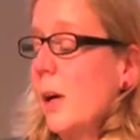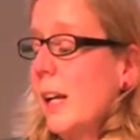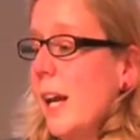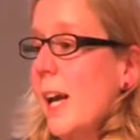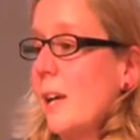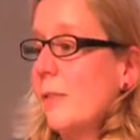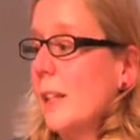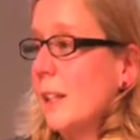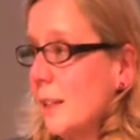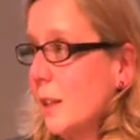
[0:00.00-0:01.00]
quite
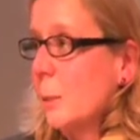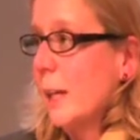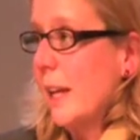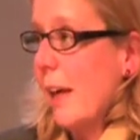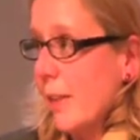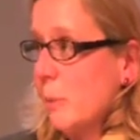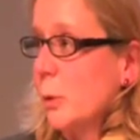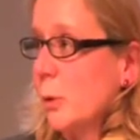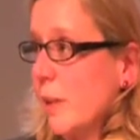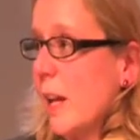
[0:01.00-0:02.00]
carefully until we gather
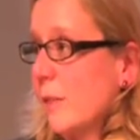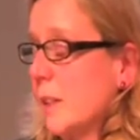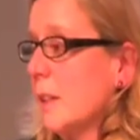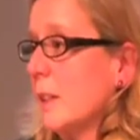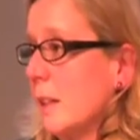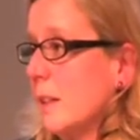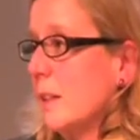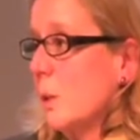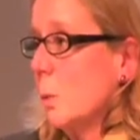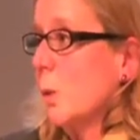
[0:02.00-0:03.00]
more of the evidence
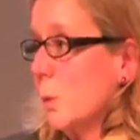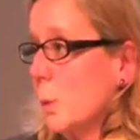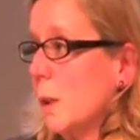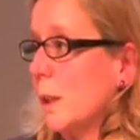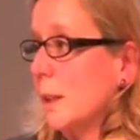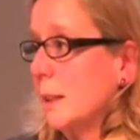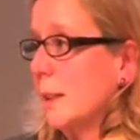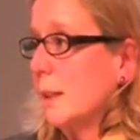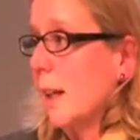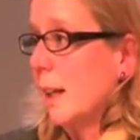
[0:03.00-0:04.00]
as to what
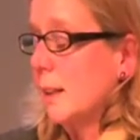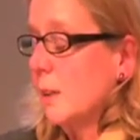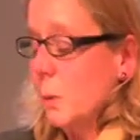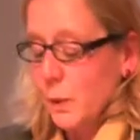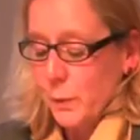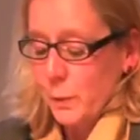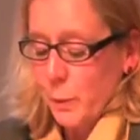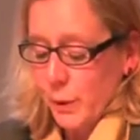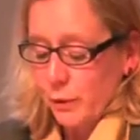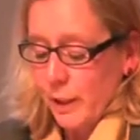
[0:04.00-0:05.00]
works and
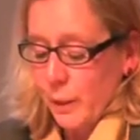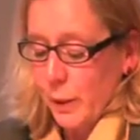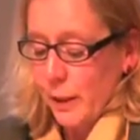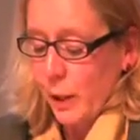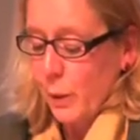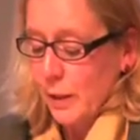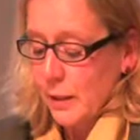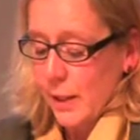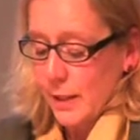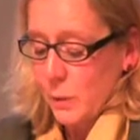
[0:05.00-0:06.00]
what's really working well.
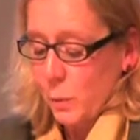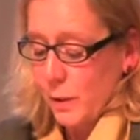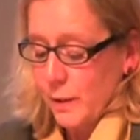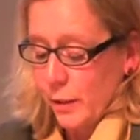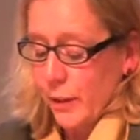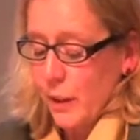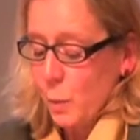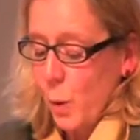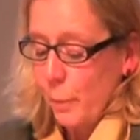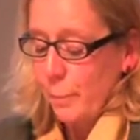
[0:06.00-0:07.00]
So that's
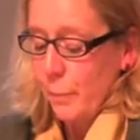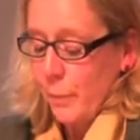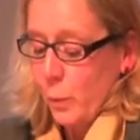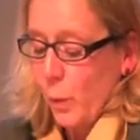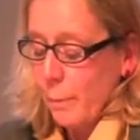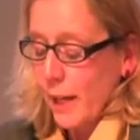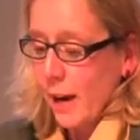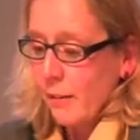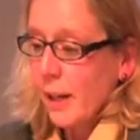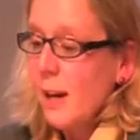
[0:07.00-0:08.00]
definitely one big
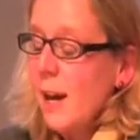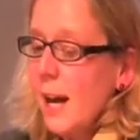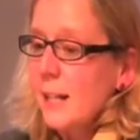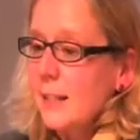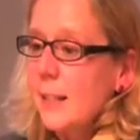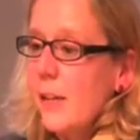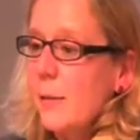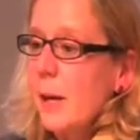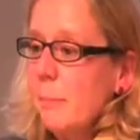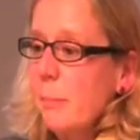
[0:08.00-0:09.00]
area. I guess the
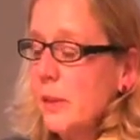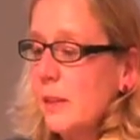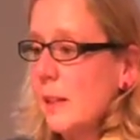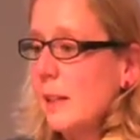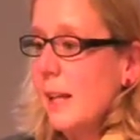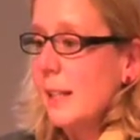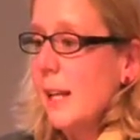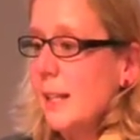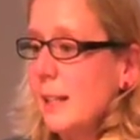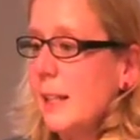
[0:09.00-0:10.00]
other main point, and
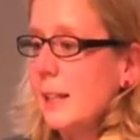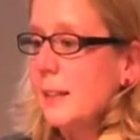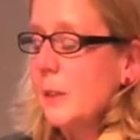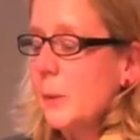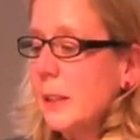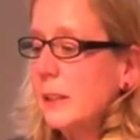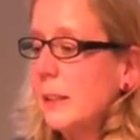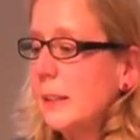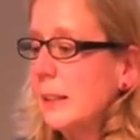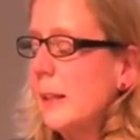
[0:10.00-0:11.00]
it links to it,
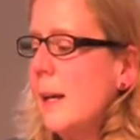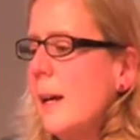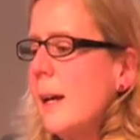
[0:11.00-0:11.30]
is